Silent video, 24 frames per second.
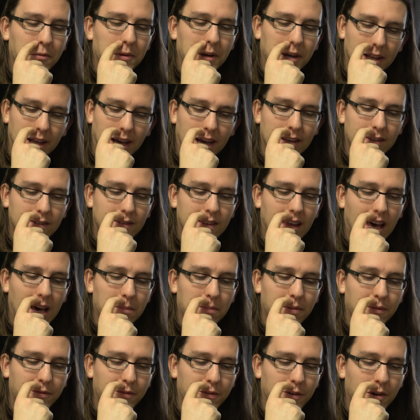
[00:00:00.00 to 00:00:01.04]
realize
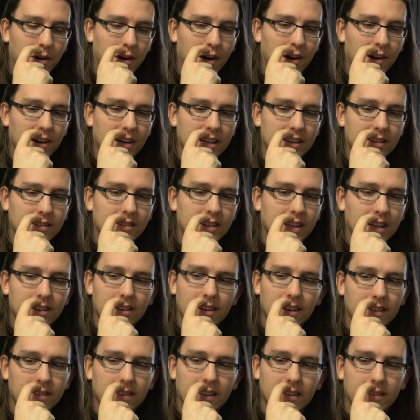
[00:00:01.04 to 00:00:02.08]
that before
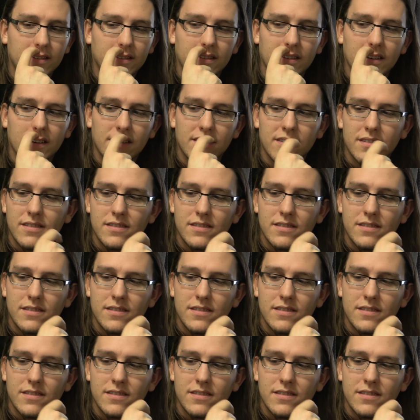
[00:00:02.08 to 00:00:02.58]
this